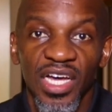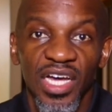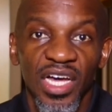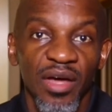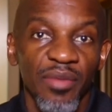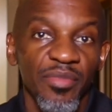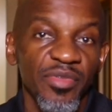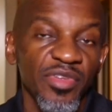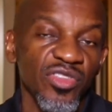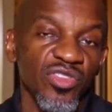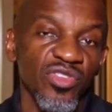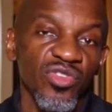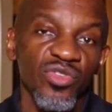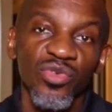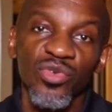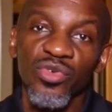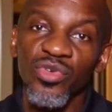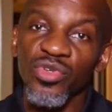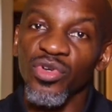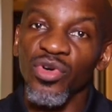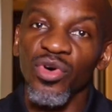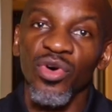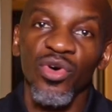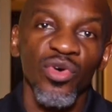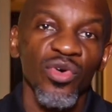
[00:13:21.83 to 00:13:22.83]
I mean, do
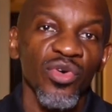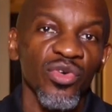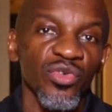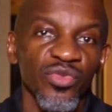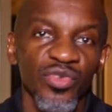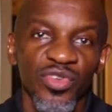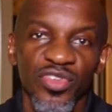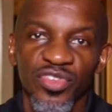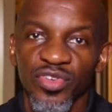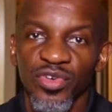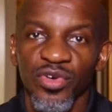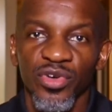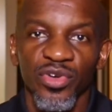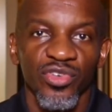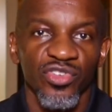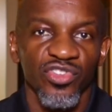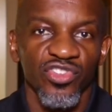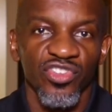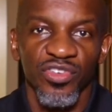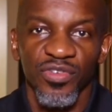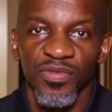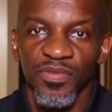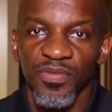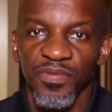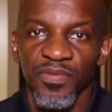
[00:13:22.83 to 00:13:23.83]
your own
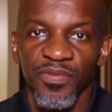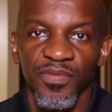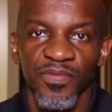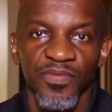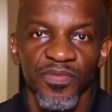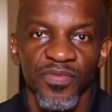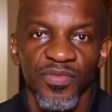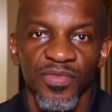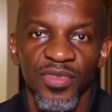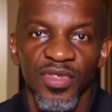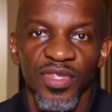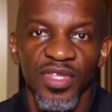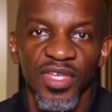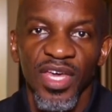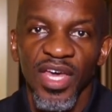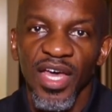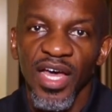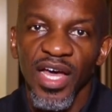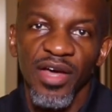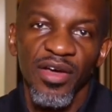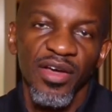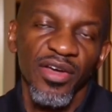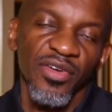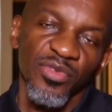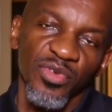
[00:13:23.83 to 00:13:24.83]
research.
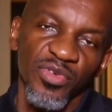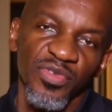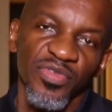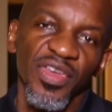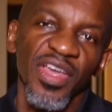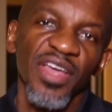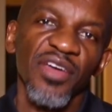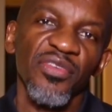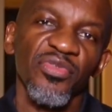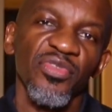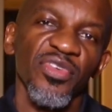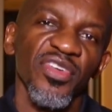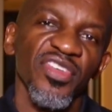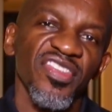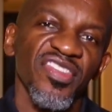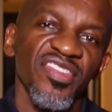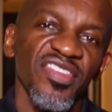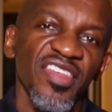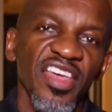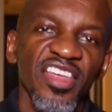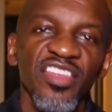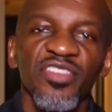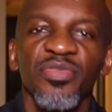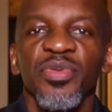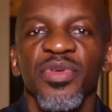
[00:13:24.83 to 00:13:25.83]
With every
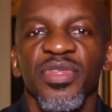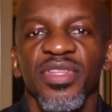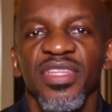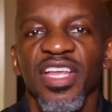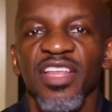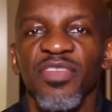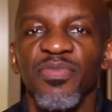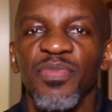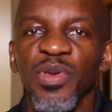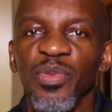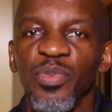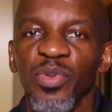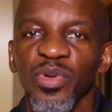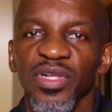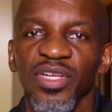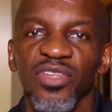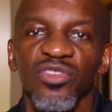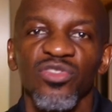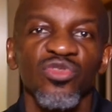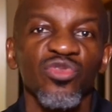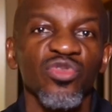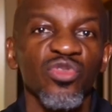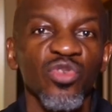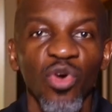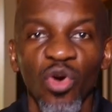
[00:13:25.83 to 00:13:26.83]
statement that people are
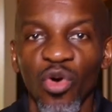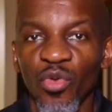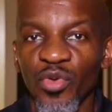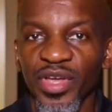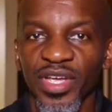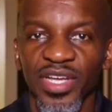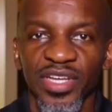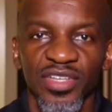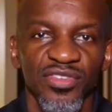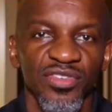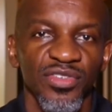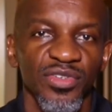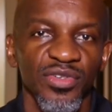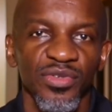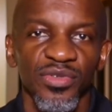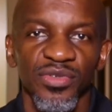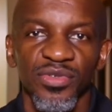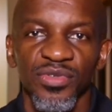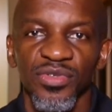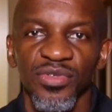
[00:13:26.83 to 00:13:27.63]
throwing at you,